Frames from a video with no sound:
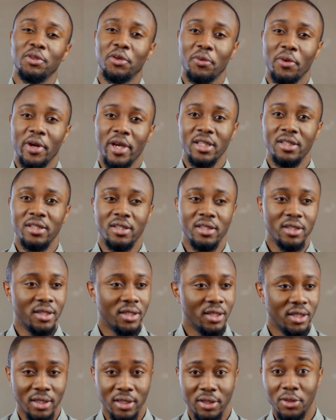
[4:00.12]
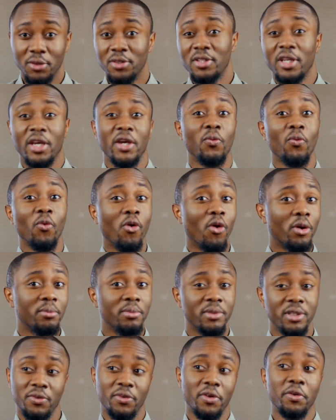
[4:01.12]
great and you're staying warm.
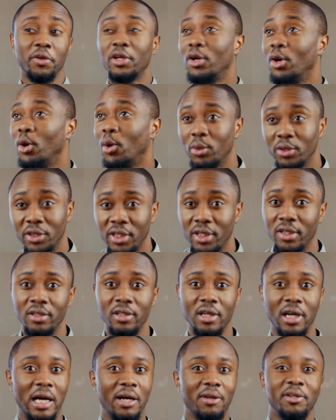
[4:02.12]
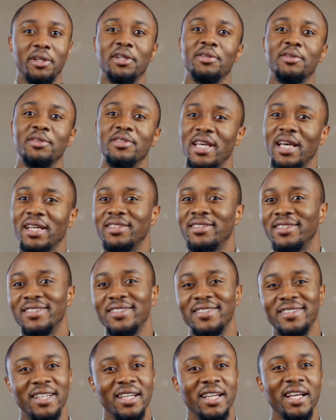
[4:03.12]
It's very cold out here in
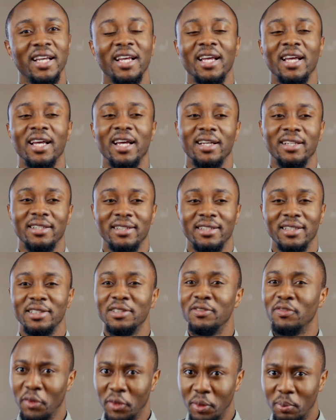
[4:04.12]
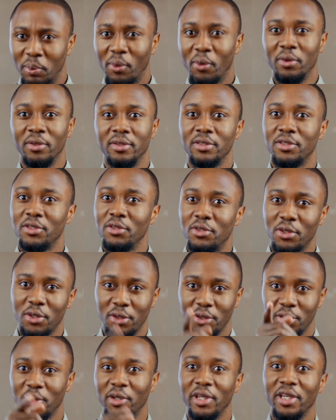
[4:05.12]
Texas, and it's very important that you
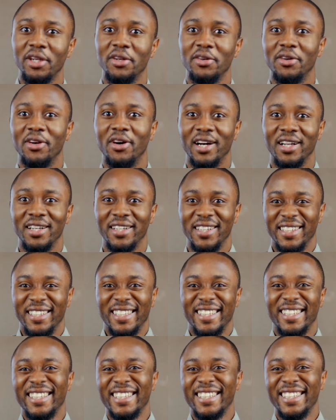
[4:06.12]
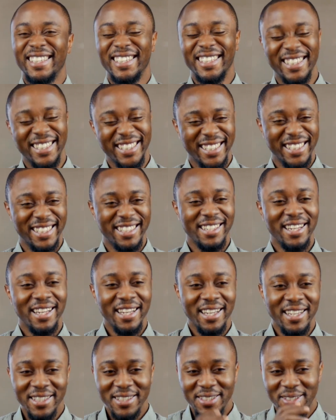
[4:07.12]
turn your heater on.
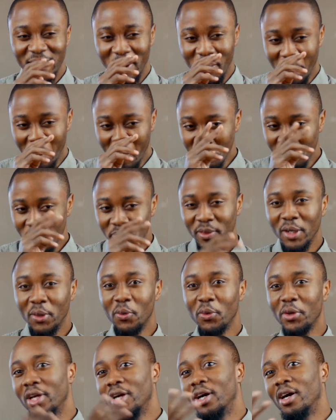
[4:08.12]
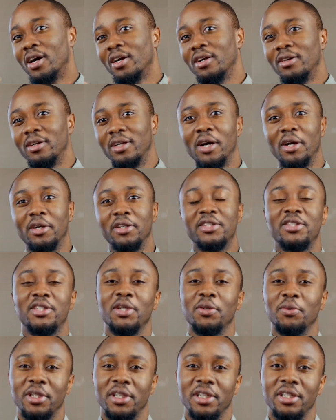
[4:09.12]
So we are on our
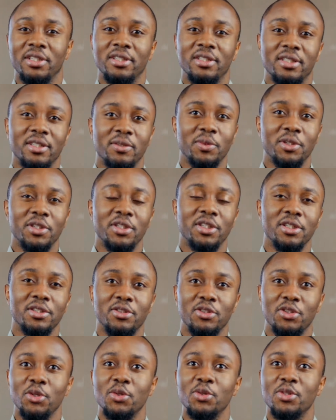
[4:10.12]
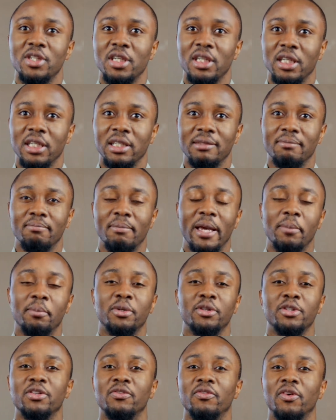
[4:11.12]
series, which is using
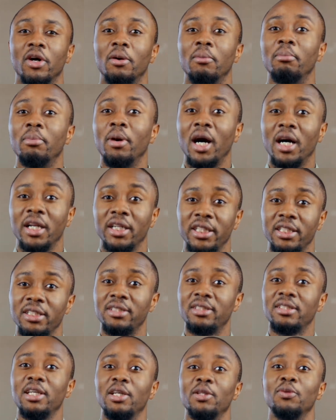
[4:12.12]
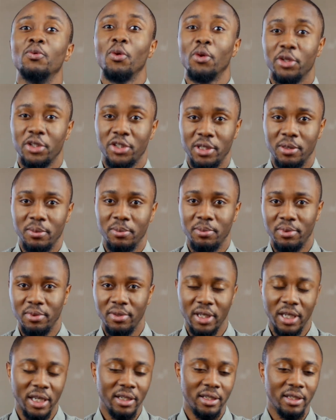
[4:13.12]
members of our bodies in worship.
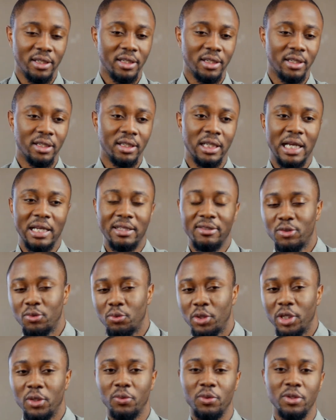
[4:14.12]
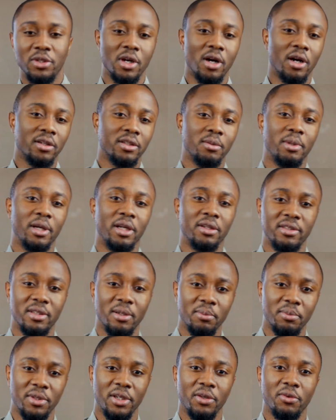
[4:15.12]
And last week we talked about
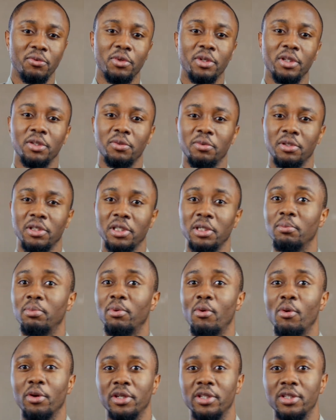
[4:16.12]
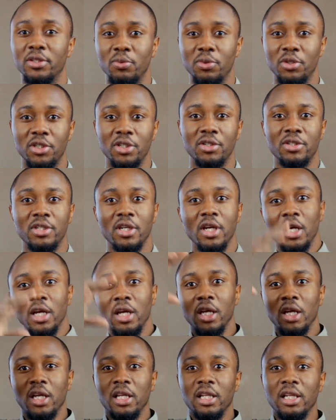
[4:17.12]
something really important, which is
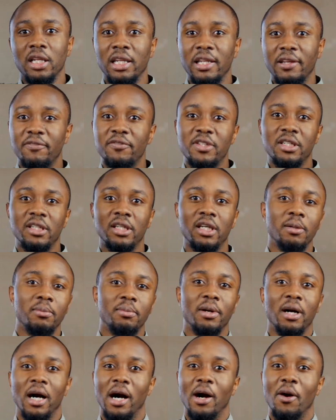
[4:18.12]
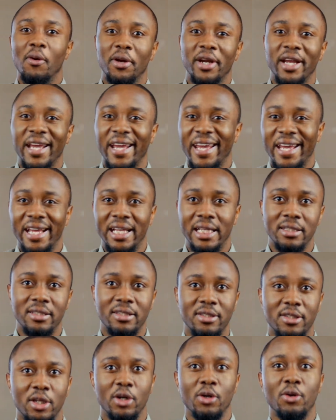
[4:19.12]
lifting up our hands.
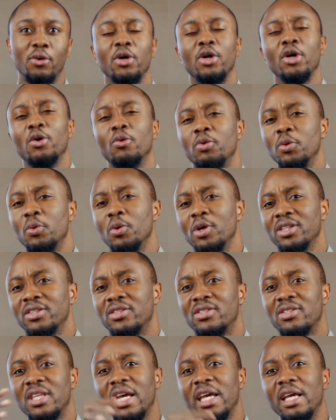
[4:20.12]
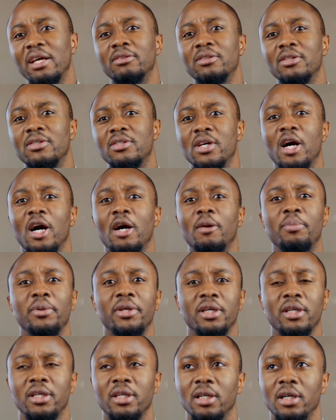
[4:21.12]
So we want to stay on the
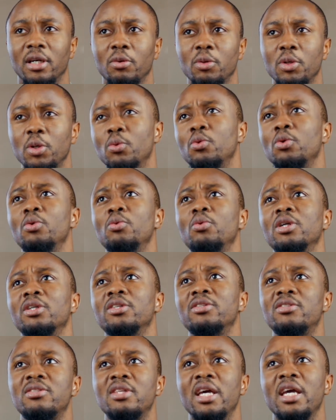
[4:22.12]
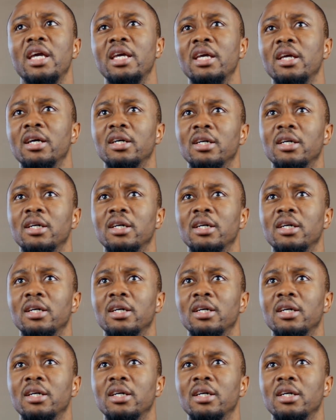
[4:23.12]
topic. We want to stay